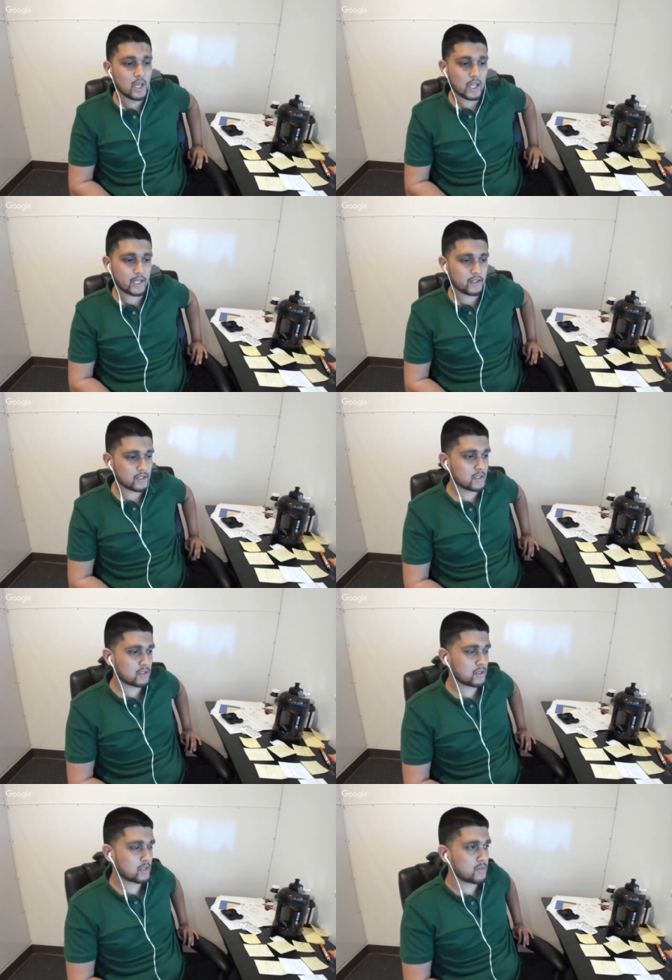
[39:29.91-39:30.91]
Like there's
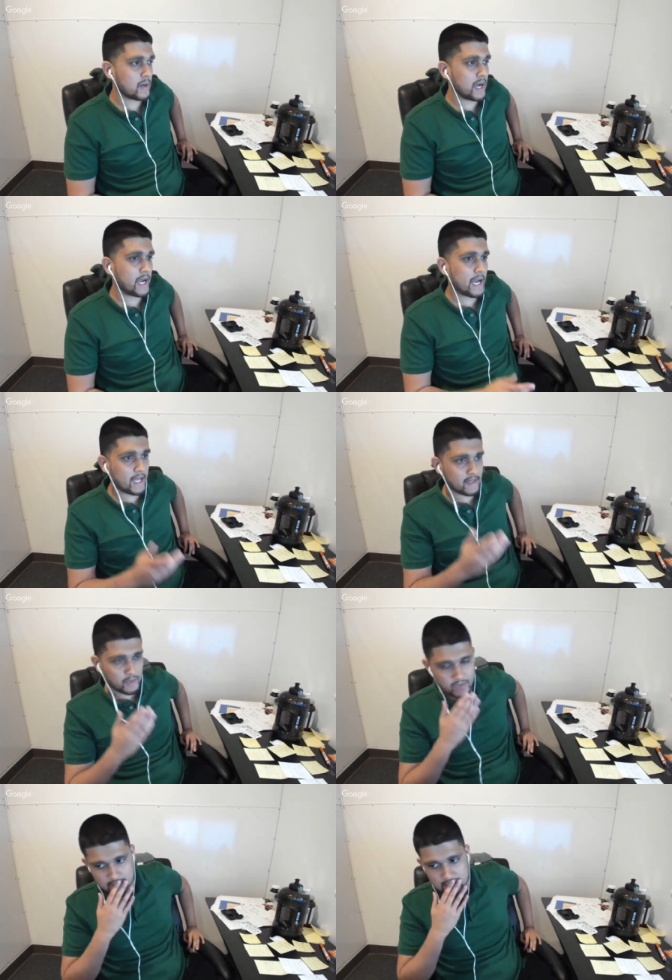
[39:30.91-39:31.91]
there's I, I, there
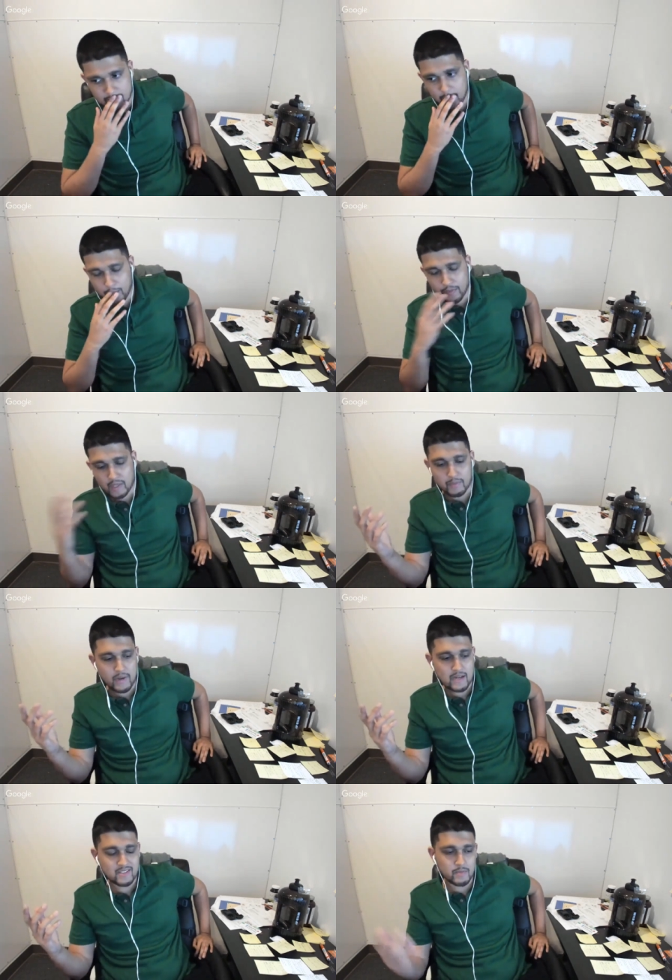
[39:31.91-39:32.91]
was a time I opened up a
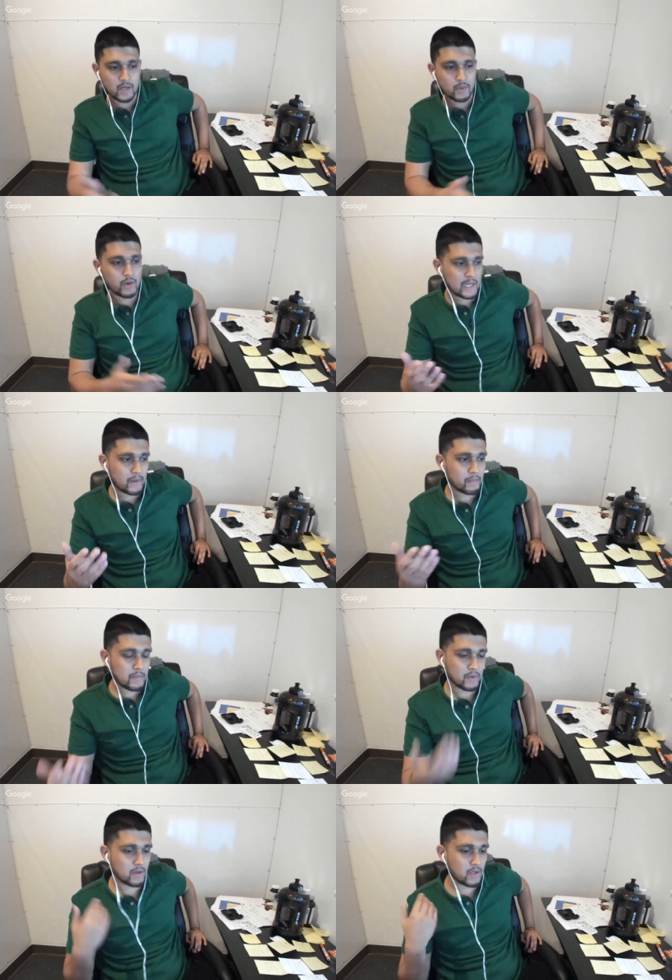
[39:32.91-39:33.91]
mastermind where I had about
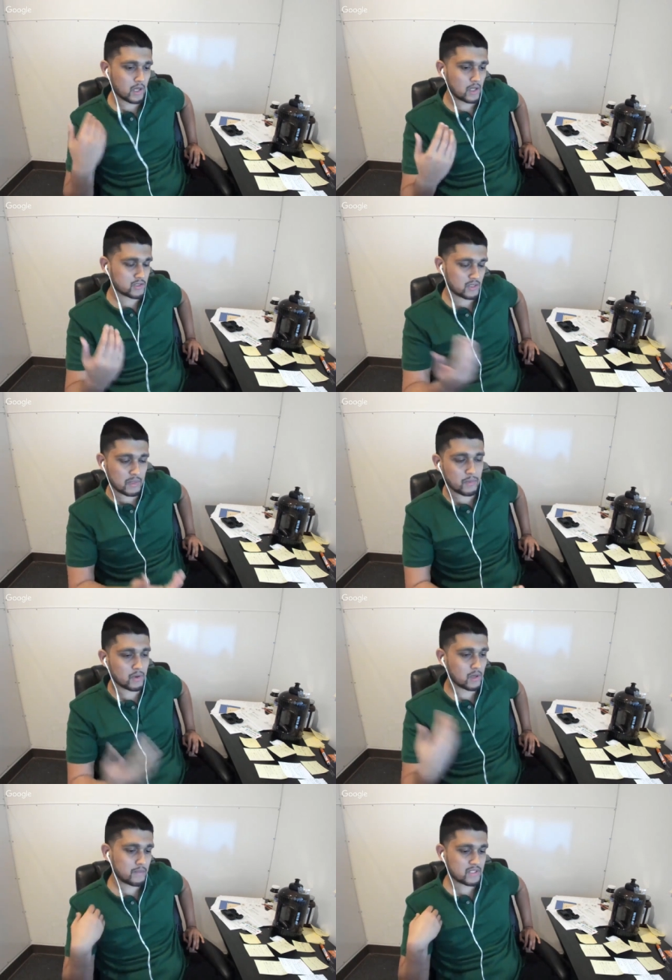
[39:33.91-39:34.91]
people uh, some people
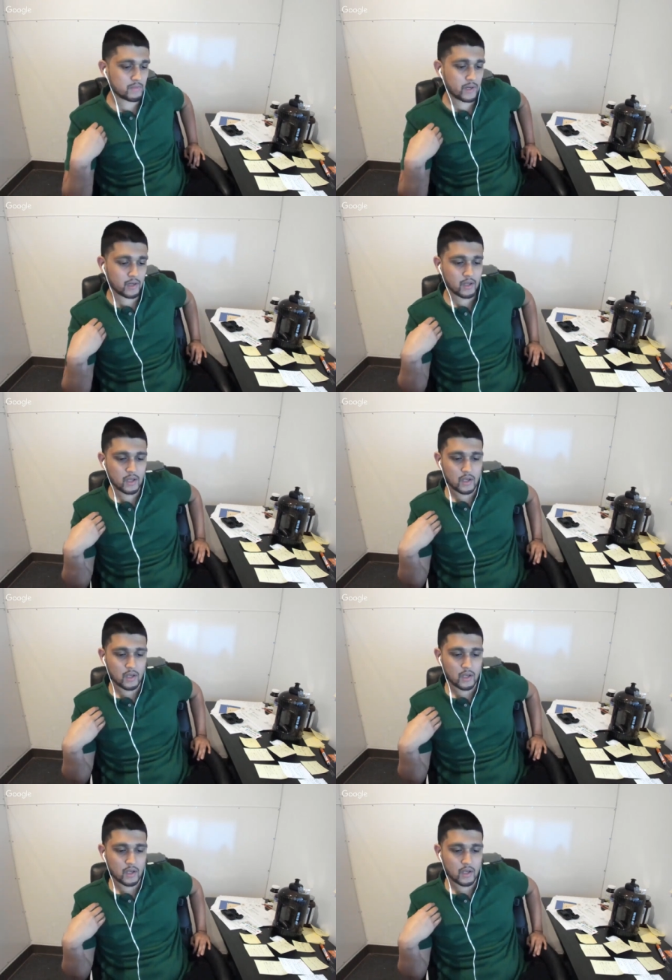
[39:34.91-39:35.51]
come into my